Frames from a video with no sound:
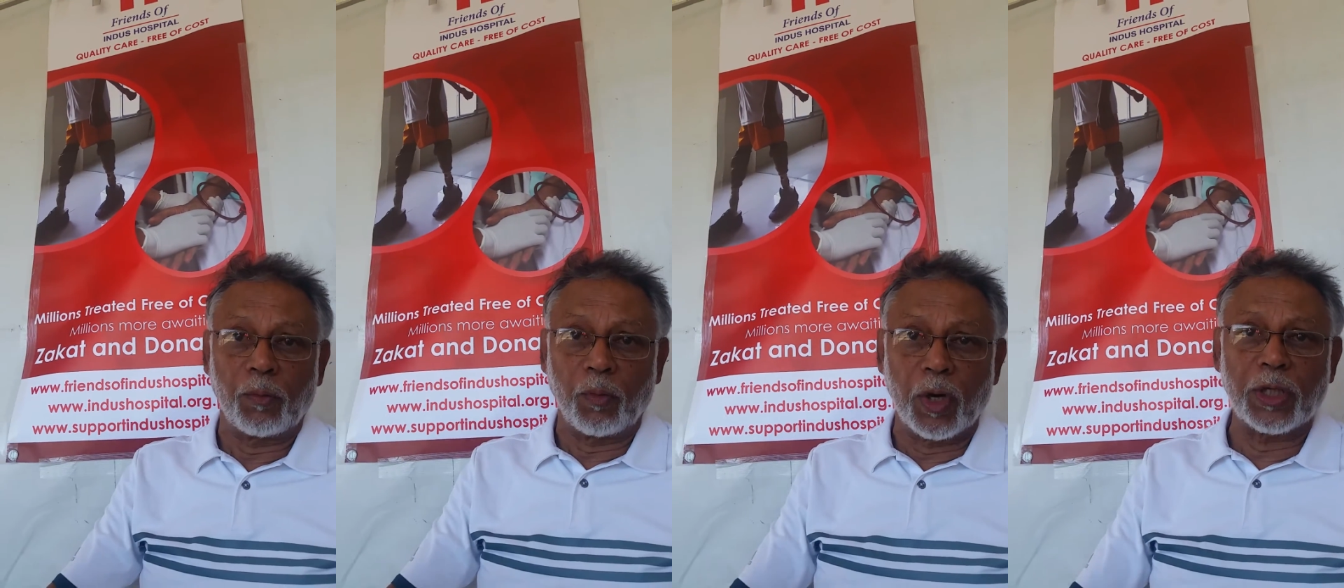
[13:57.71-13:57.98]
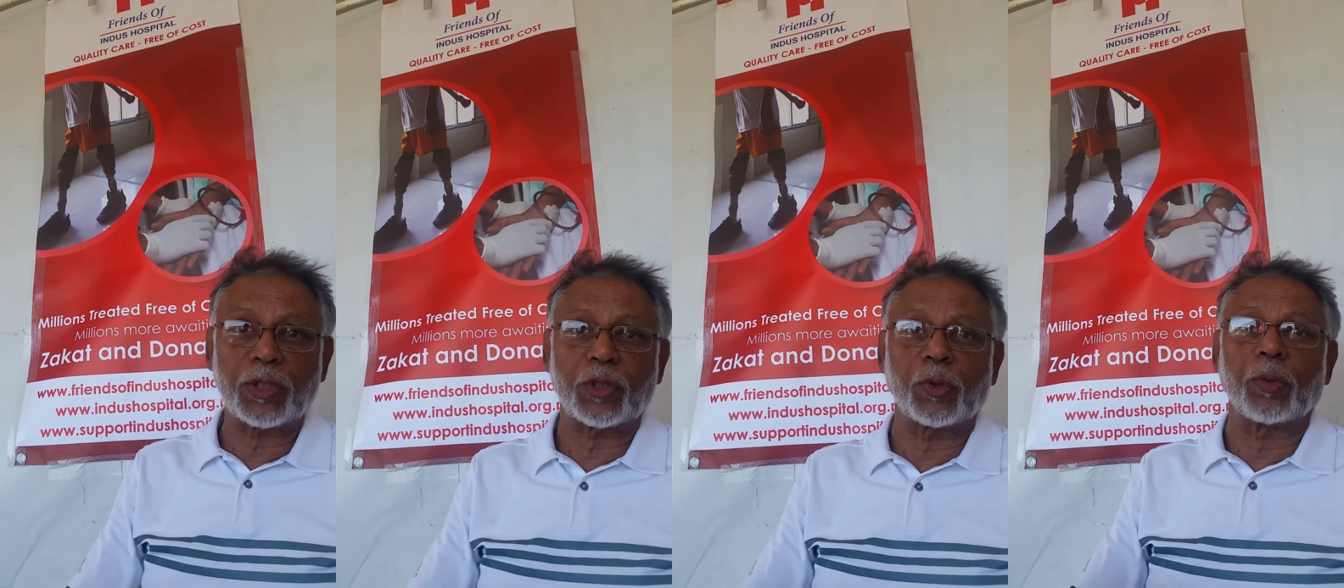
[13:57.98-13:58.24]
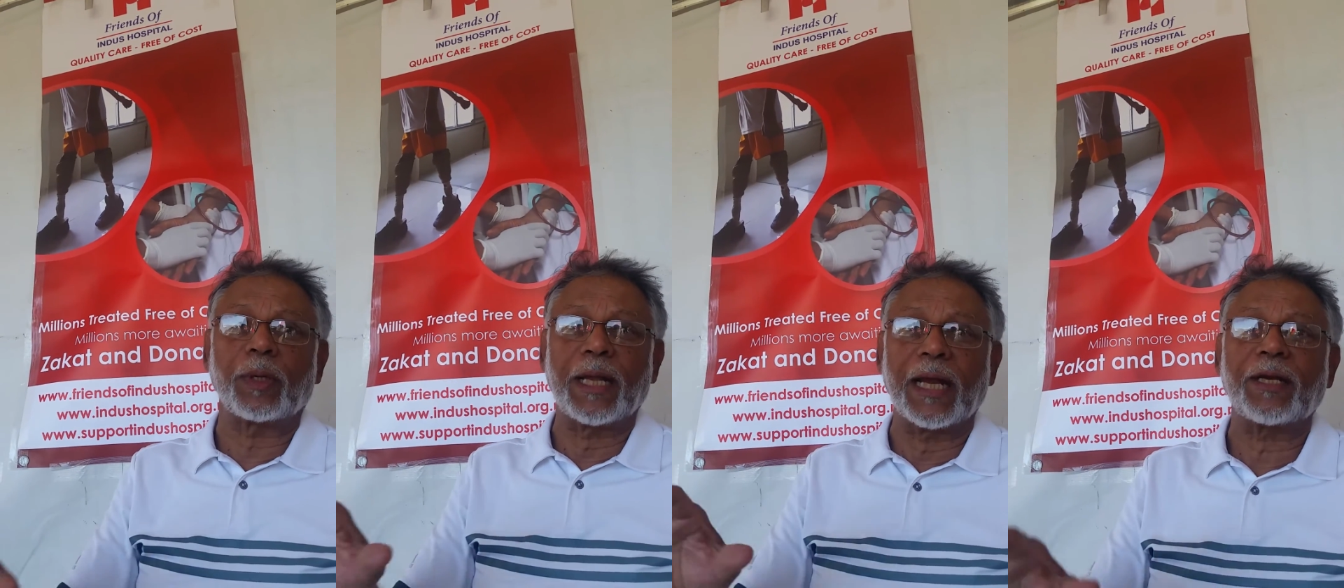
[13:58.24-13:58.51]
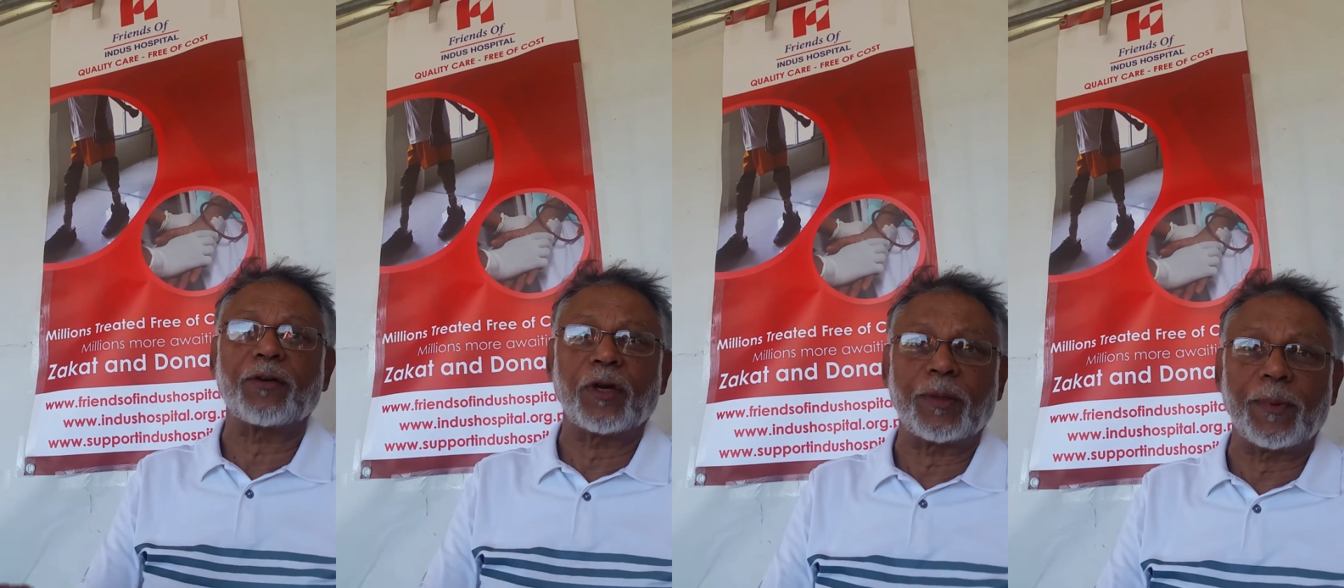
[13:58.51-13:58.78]
wants to get
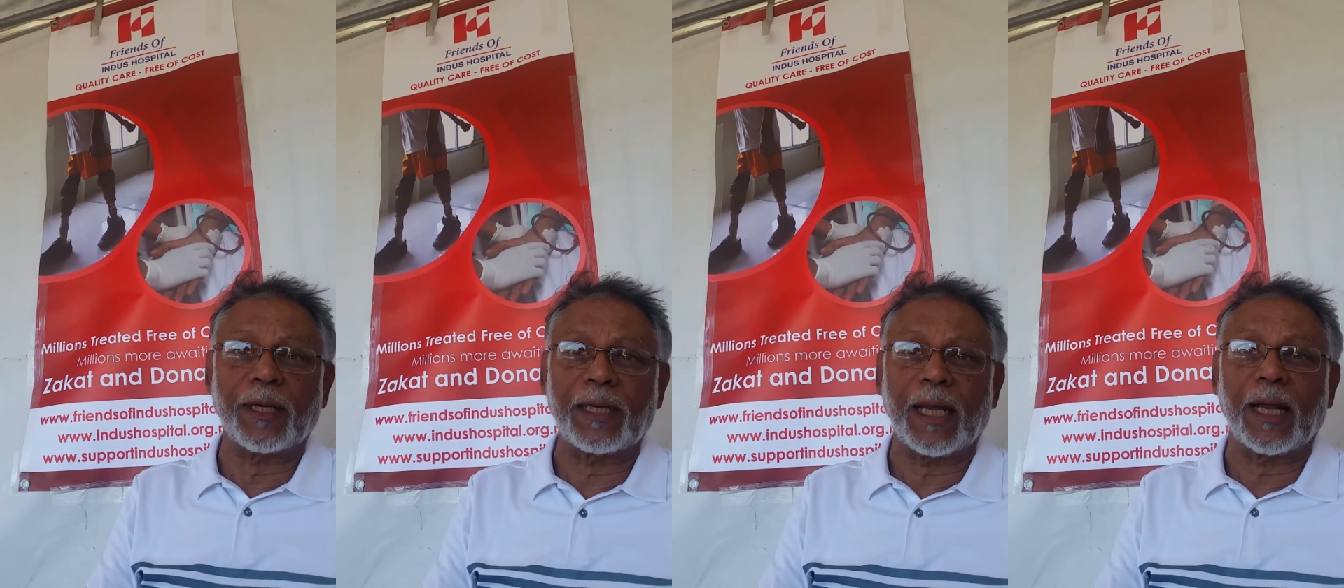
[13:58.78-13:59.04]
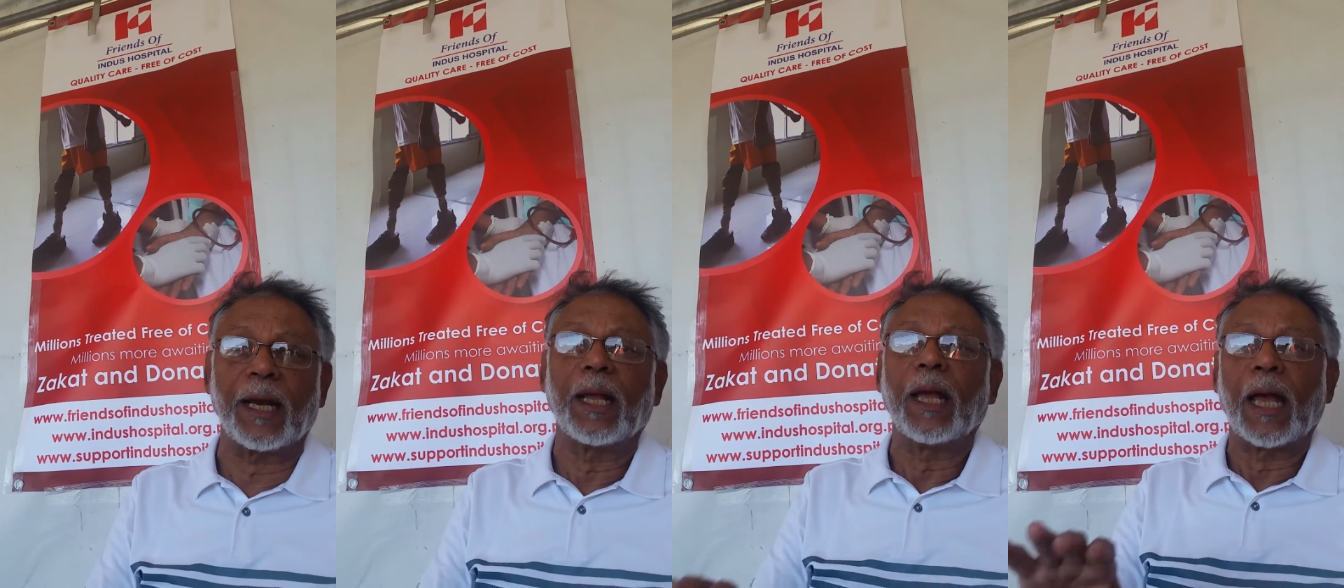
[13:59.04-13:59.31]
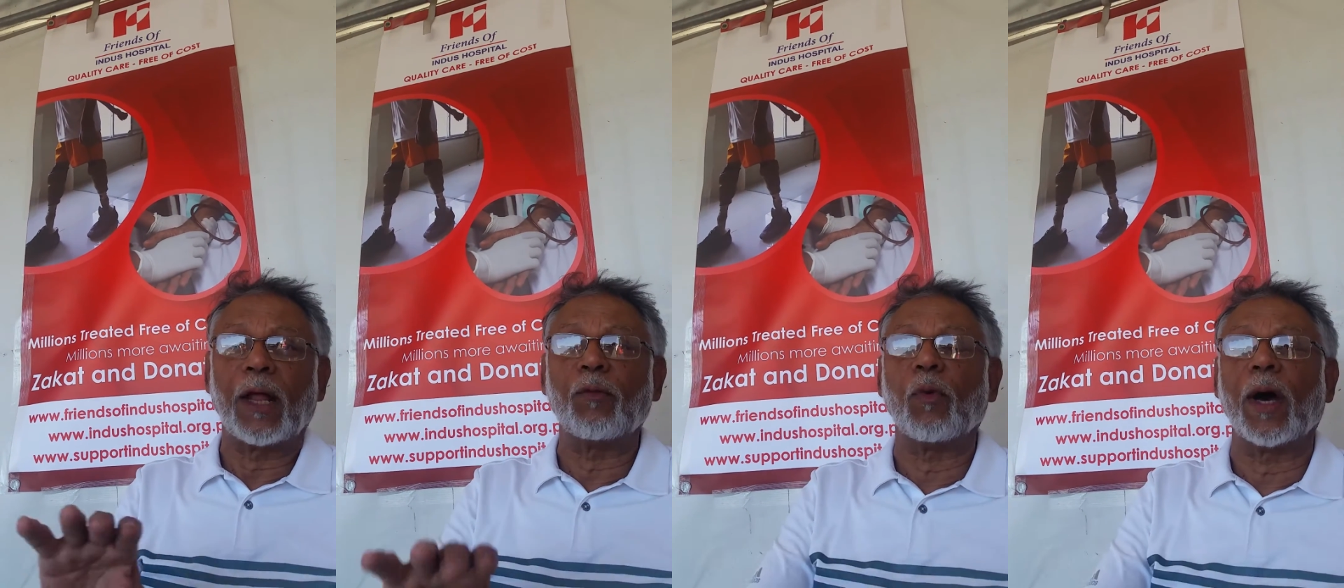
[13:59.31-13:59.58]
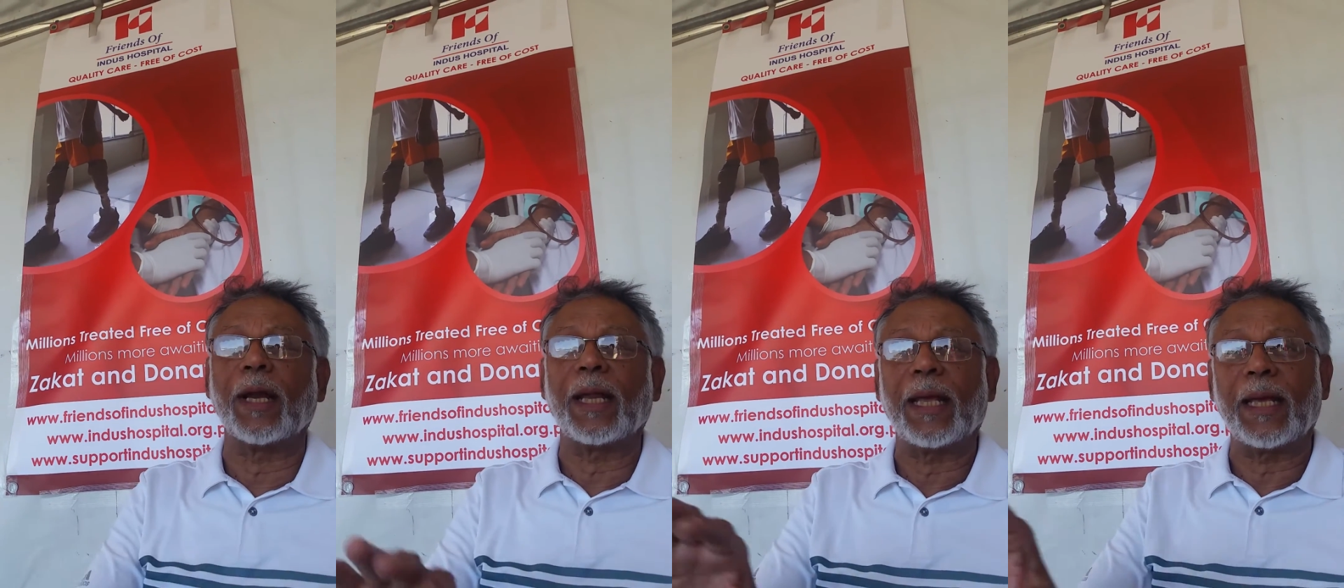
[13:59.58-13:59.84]
treatment there, and
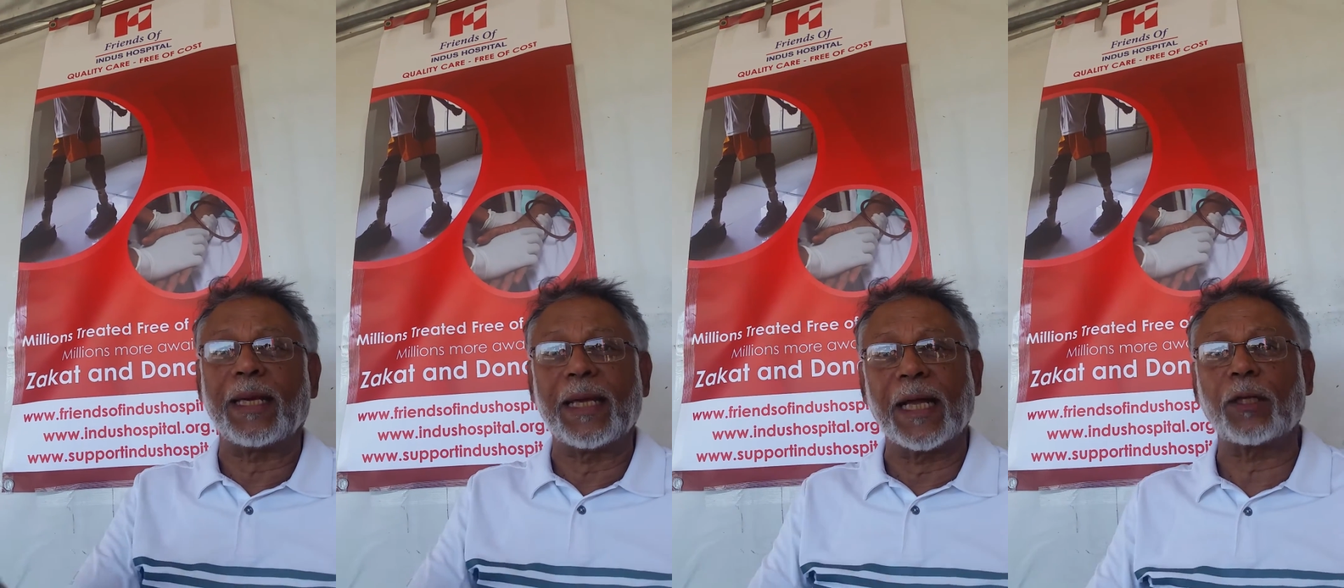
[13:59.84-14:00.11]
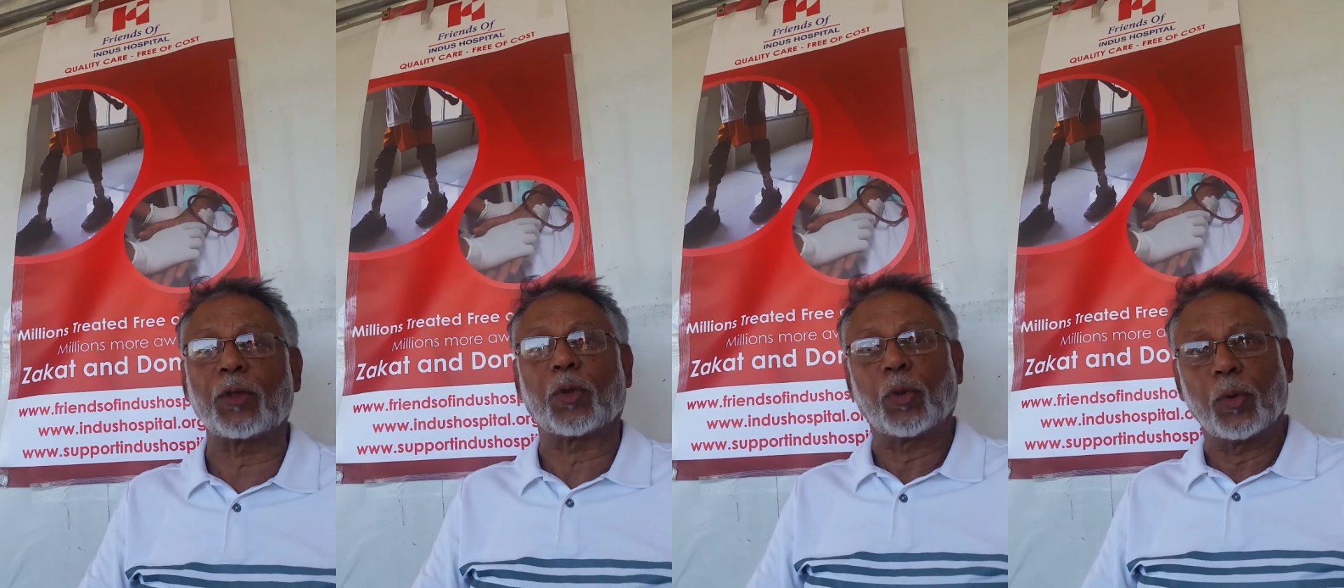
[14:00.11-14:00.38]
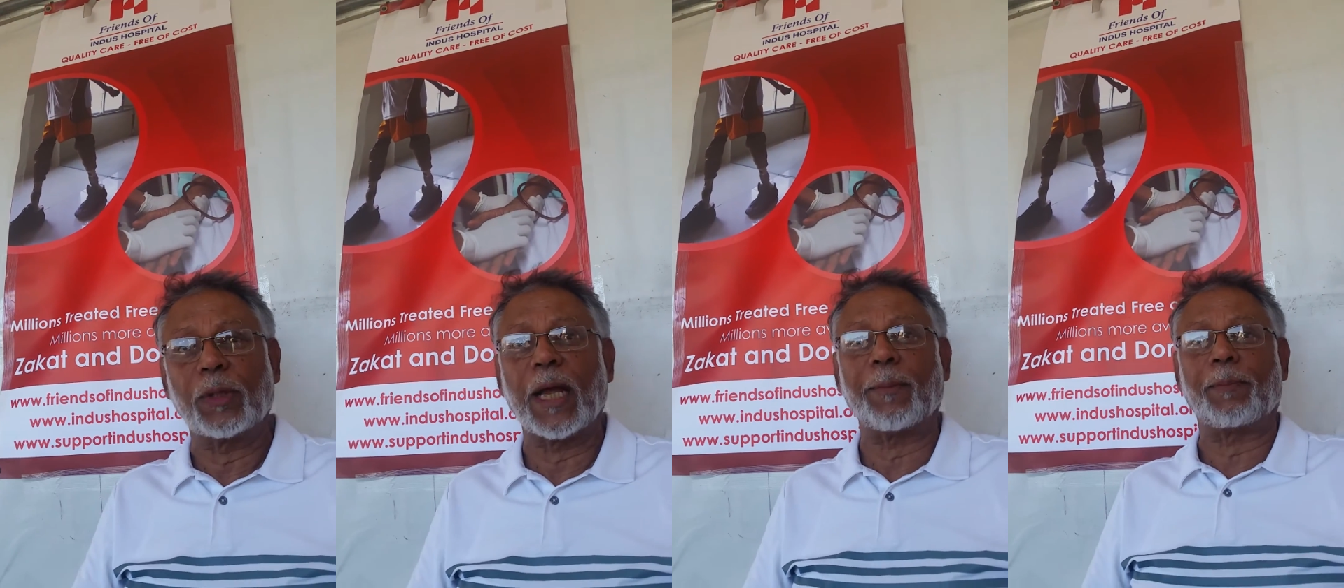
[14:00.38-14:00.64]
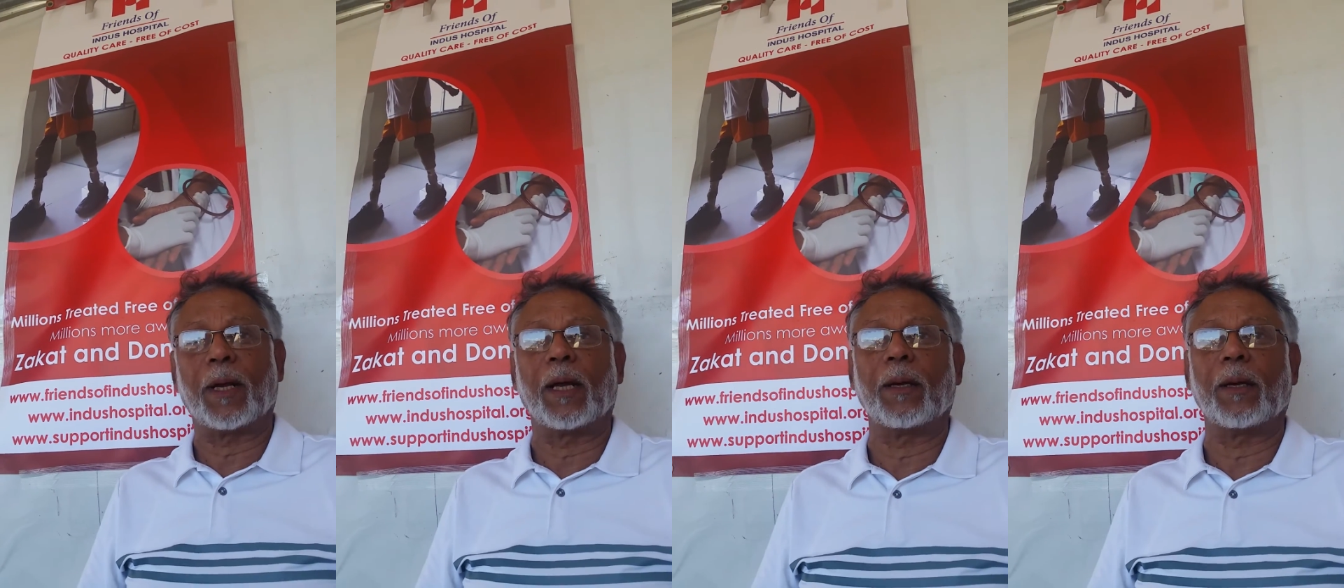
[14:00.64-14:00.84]
when he get through that